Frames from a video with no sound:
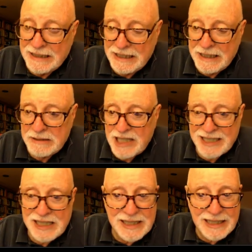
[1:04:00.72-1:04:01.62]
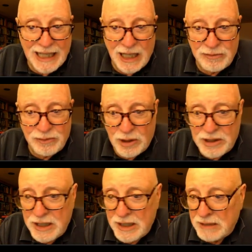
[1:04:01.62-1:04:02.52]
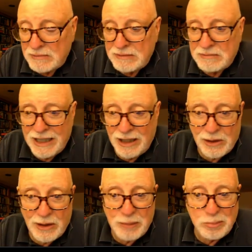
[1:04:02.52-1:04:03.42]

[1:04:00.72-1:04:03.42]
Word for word: in Texas and California and Illinois and